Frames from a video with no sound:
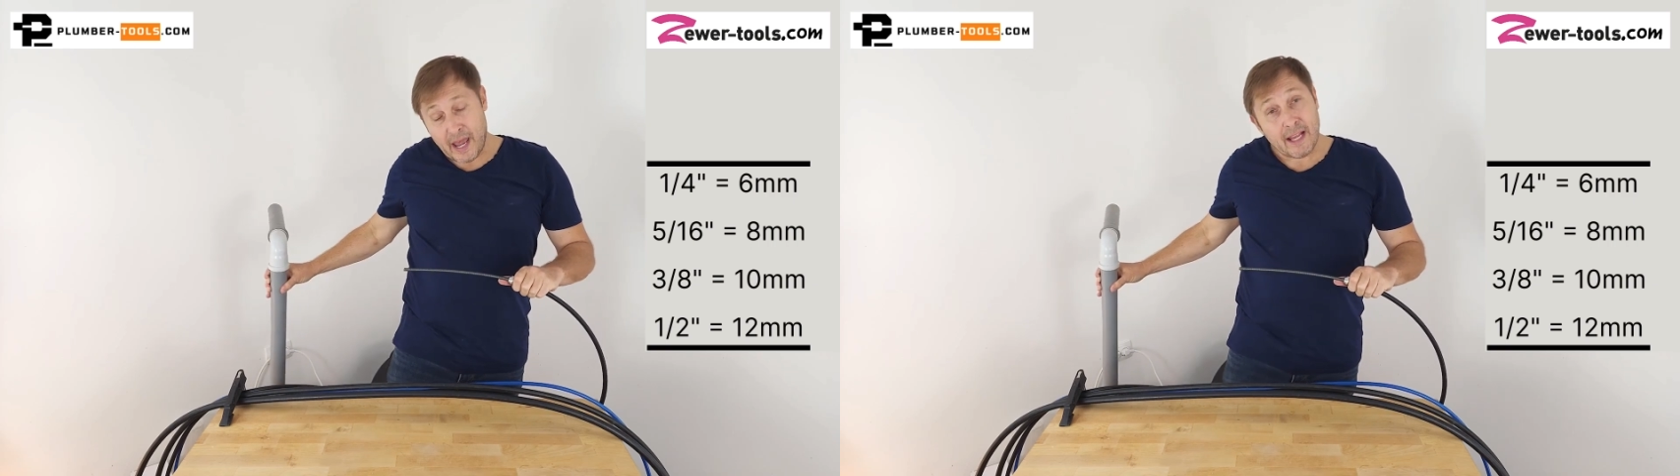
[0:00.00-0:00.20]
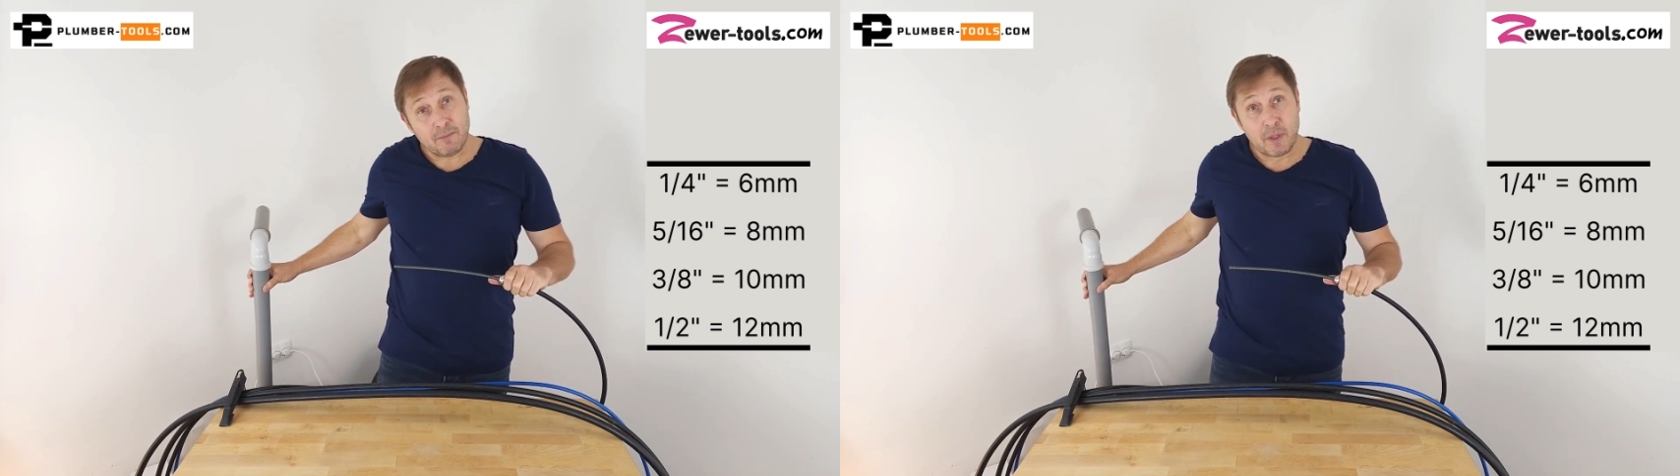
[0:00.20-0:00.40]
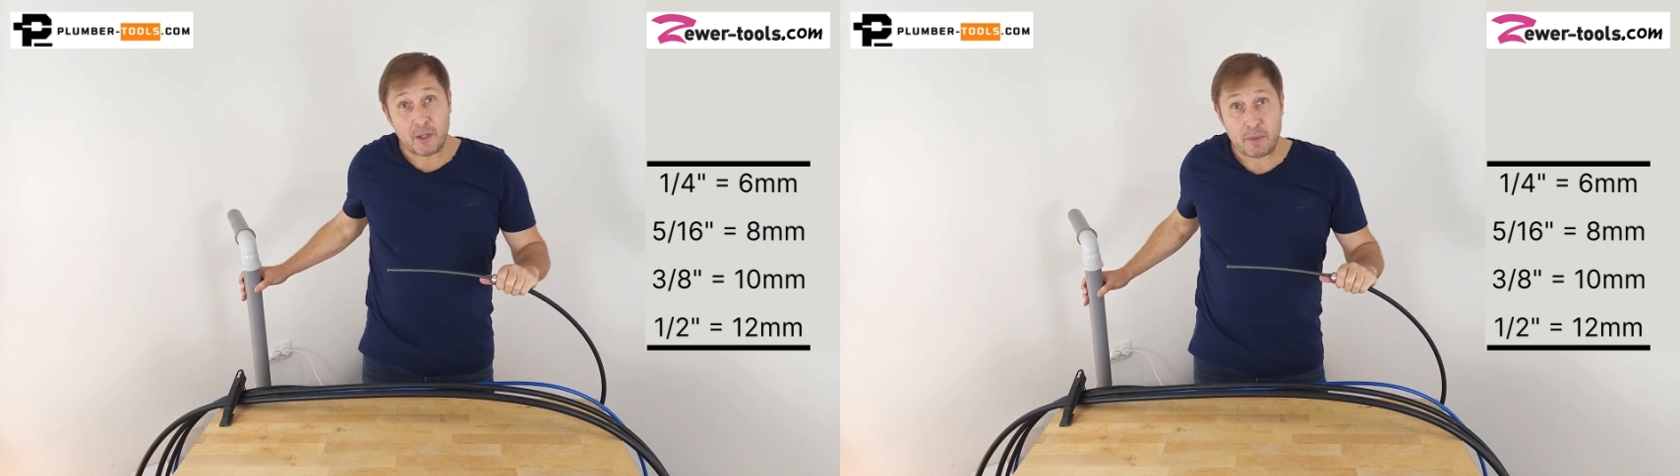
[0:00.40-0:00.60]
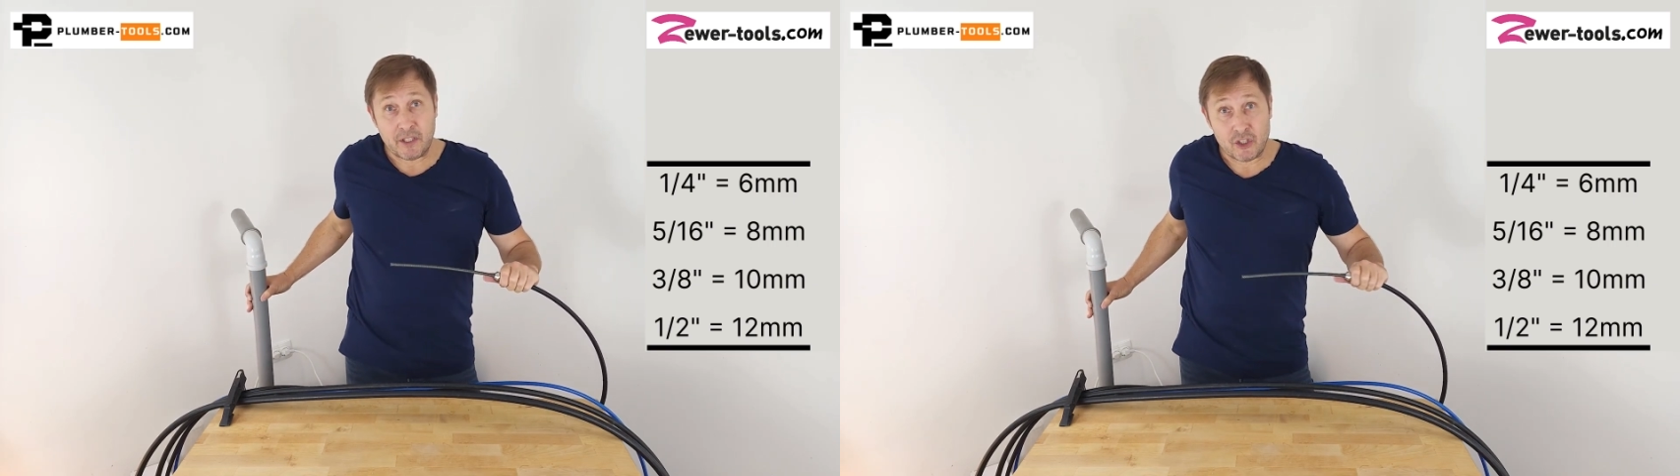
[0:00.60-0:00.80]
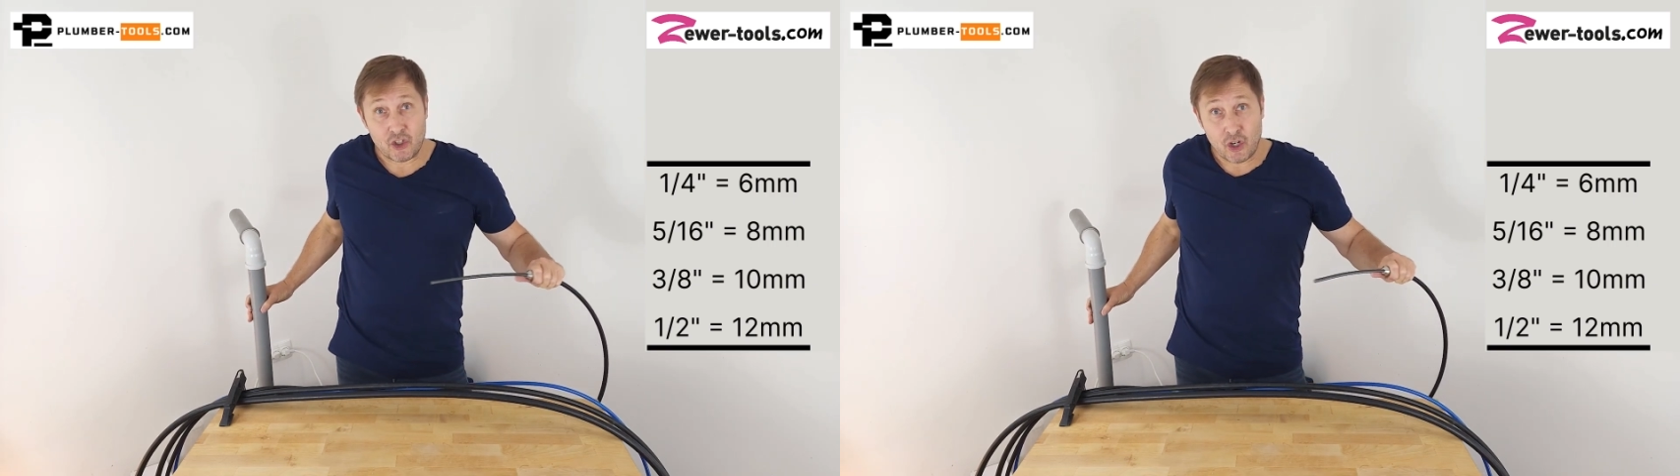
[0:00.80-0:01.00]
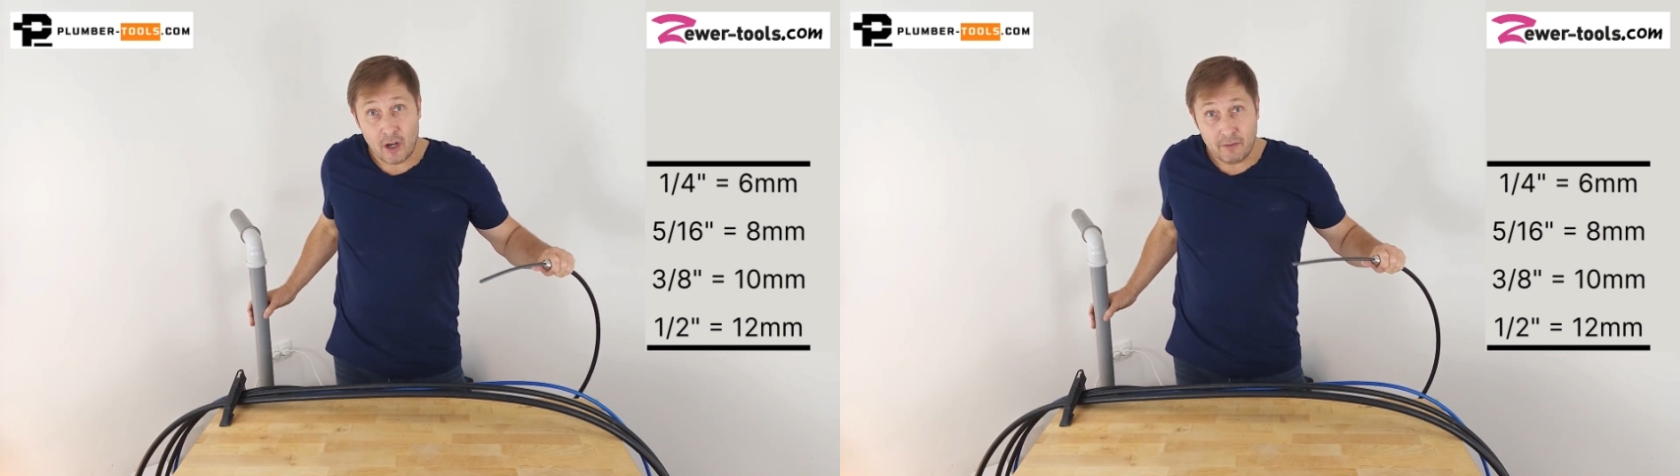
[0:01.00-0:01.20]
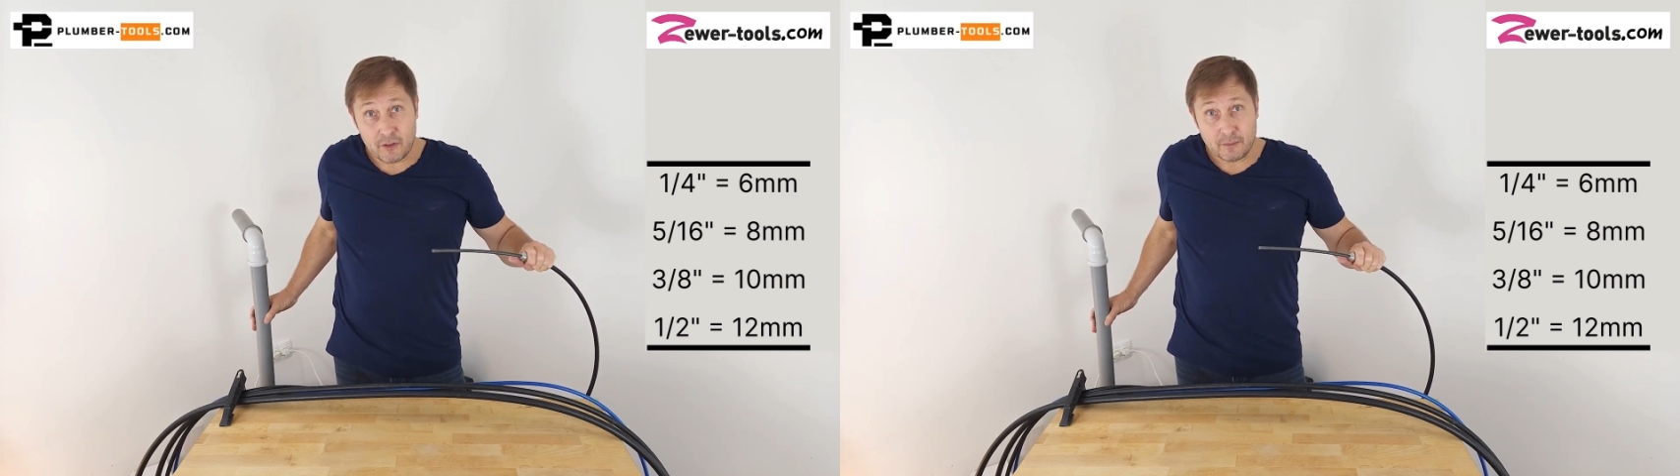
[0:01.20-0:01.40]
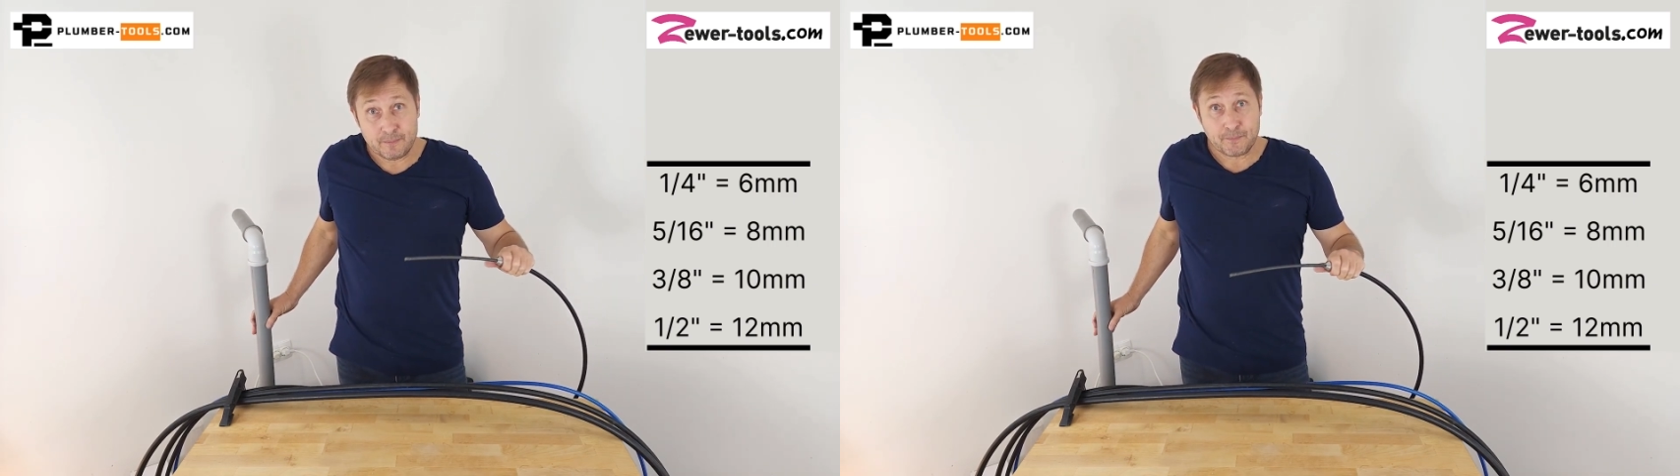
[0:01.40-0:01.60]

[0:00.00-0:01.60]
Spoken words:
8 millimeter shaft.